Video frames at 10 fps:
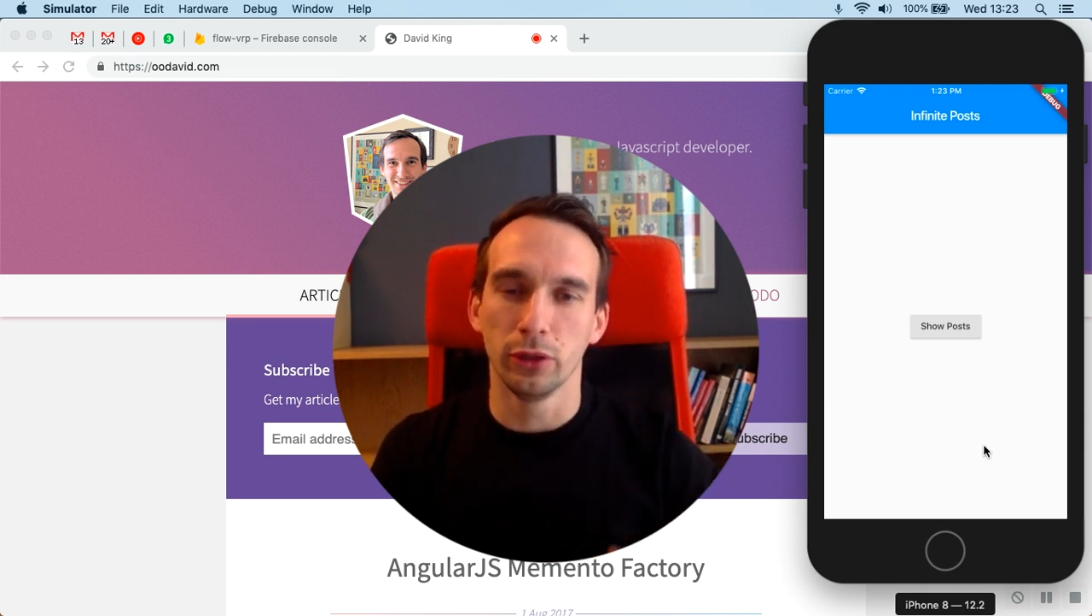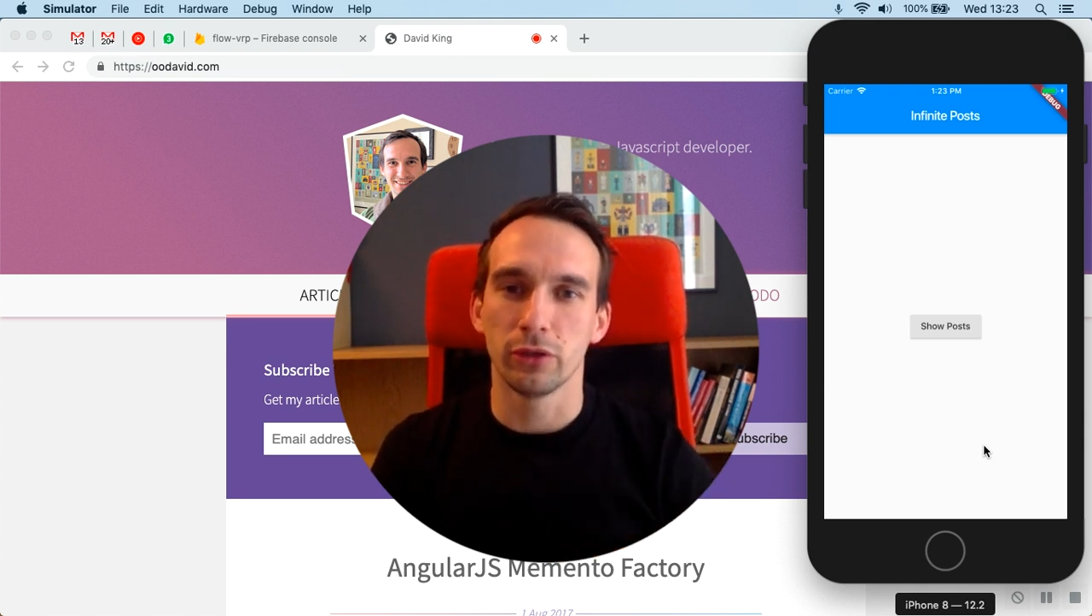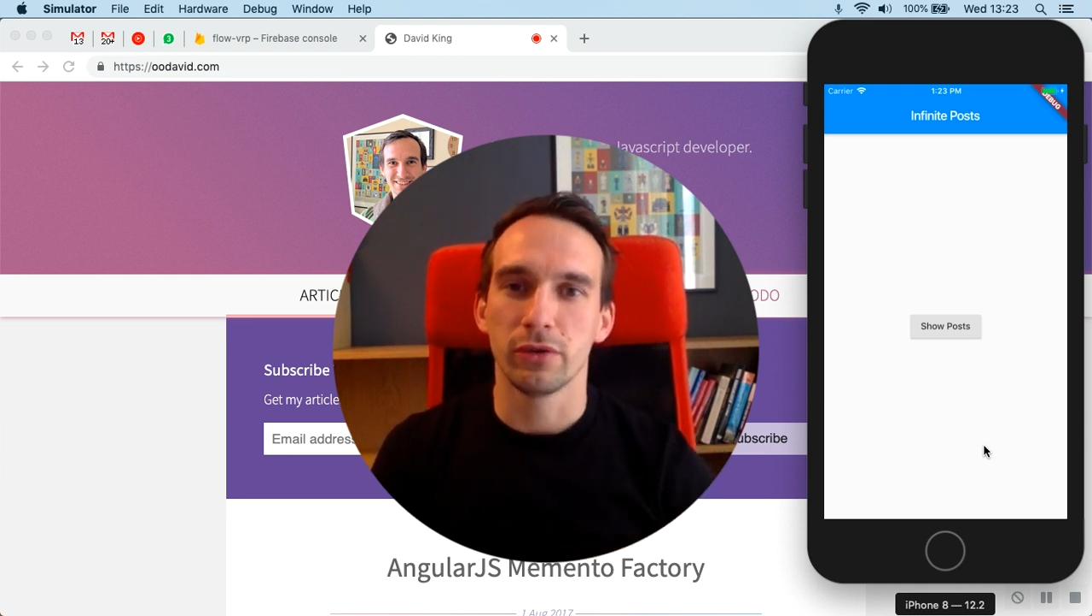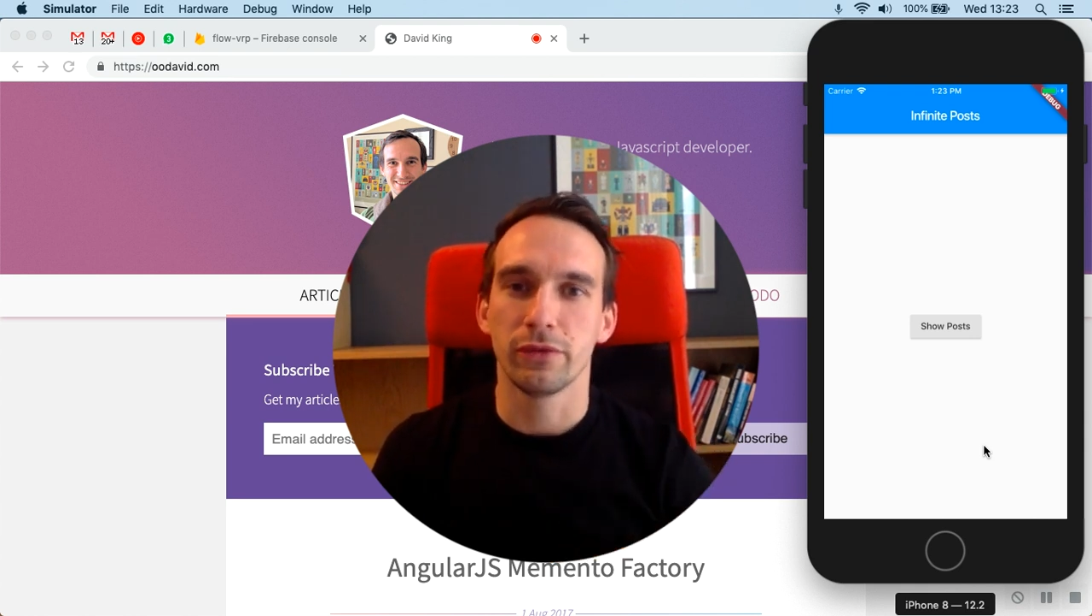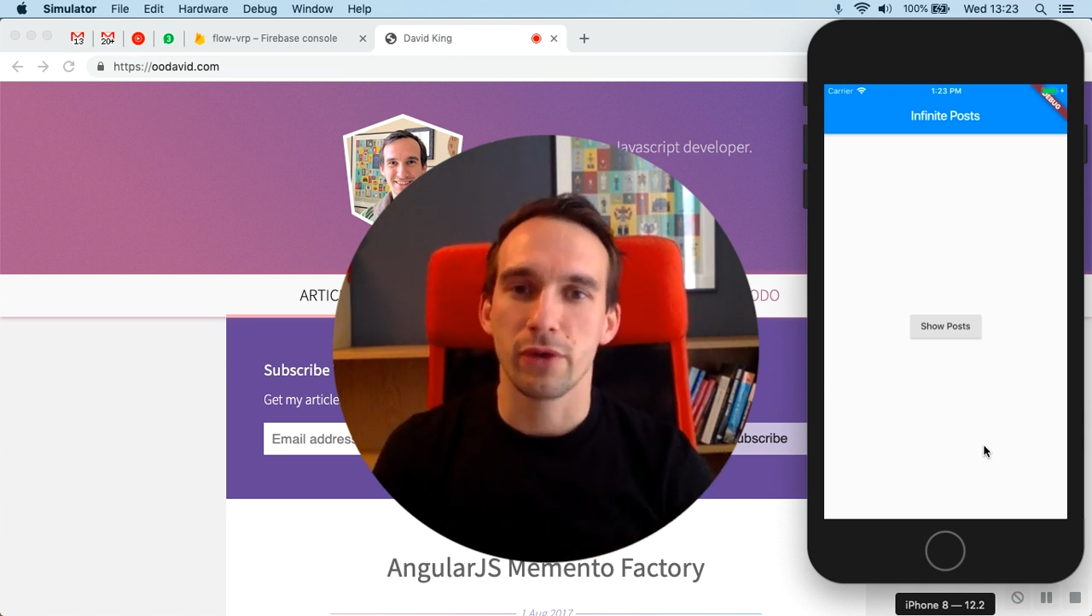
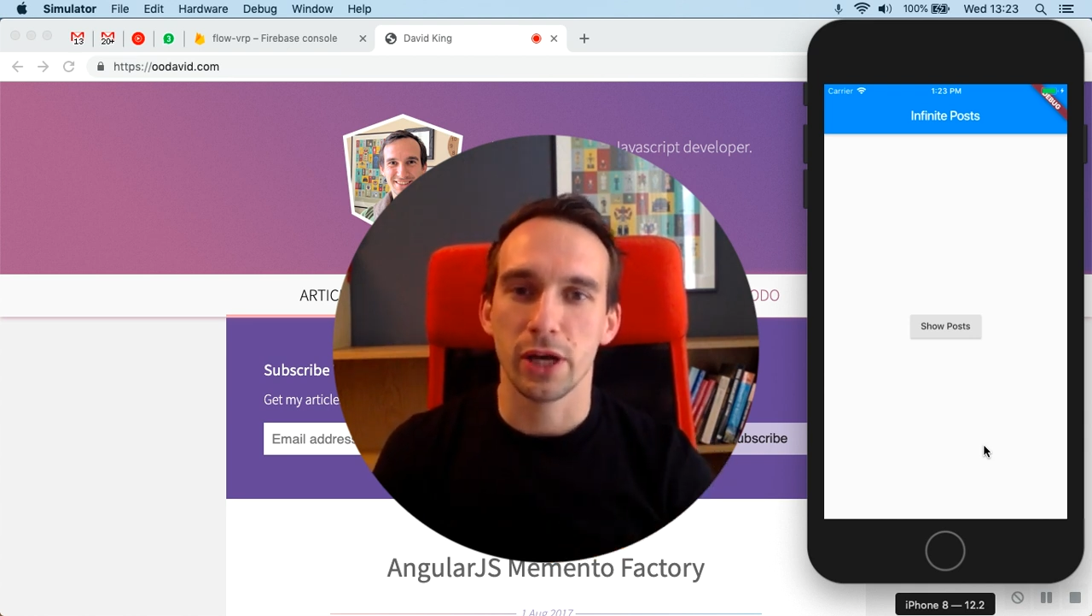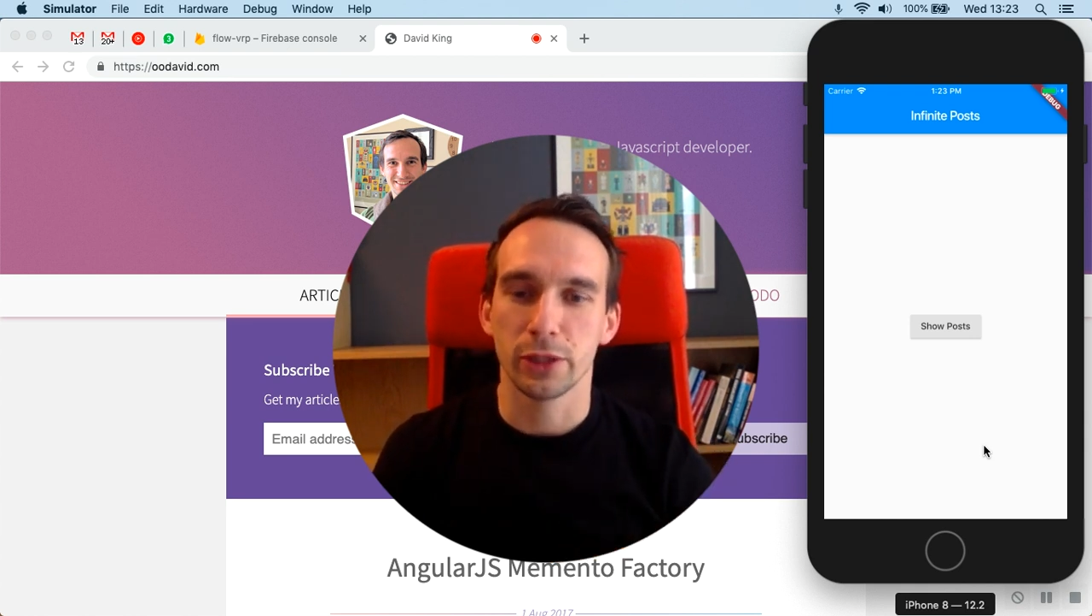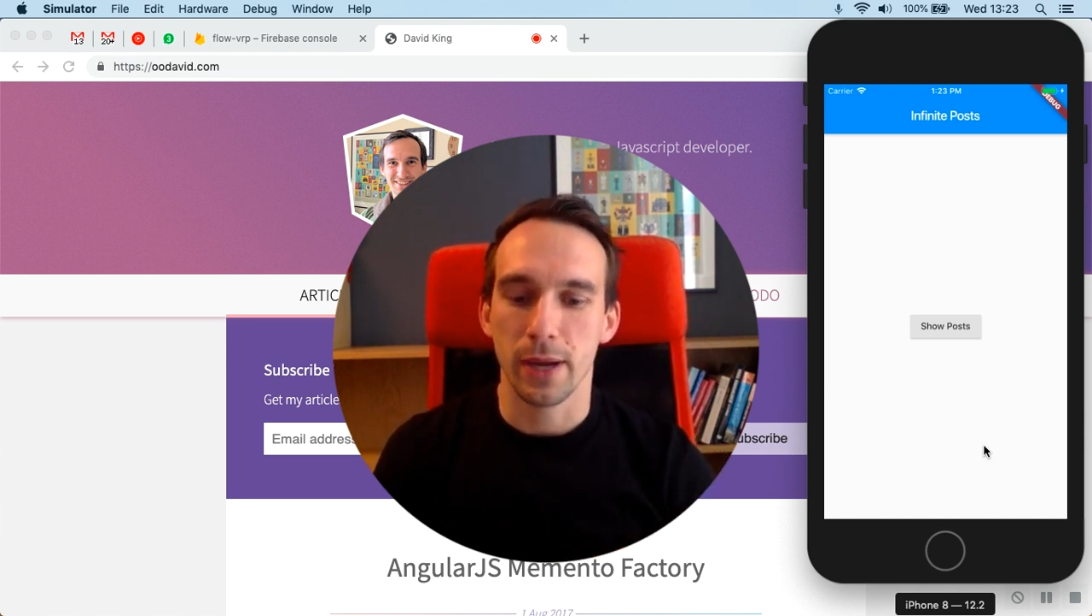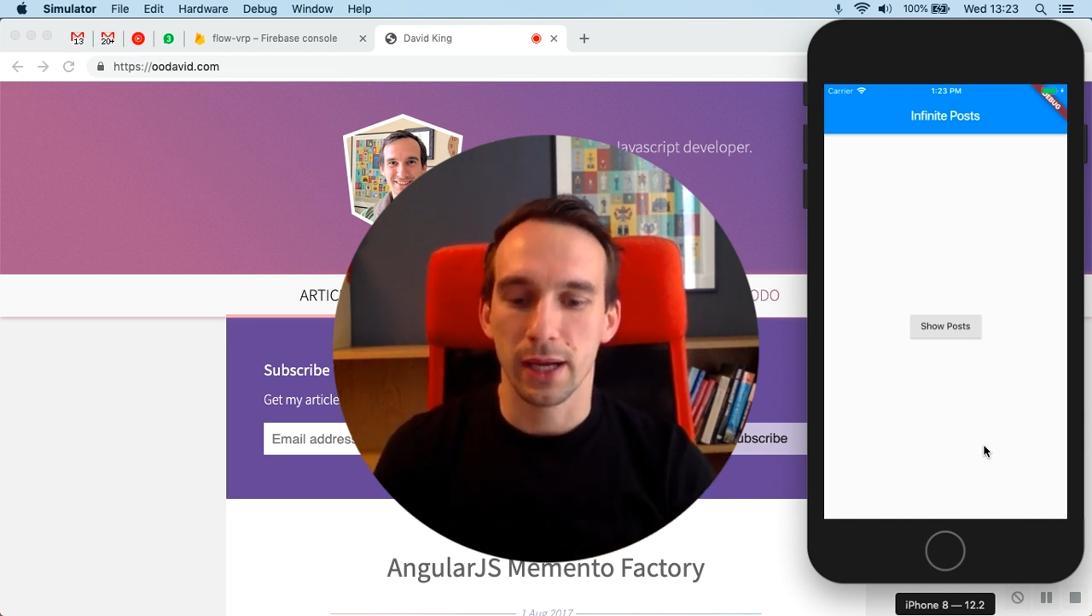pull to refresh